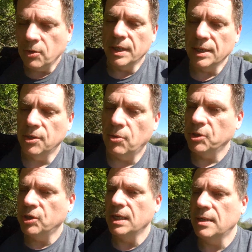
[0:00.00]
a desktop
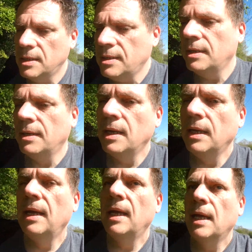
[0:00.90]
machine
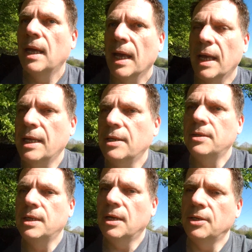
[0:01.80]
and
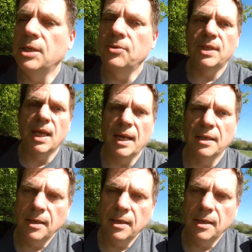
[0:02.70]
use that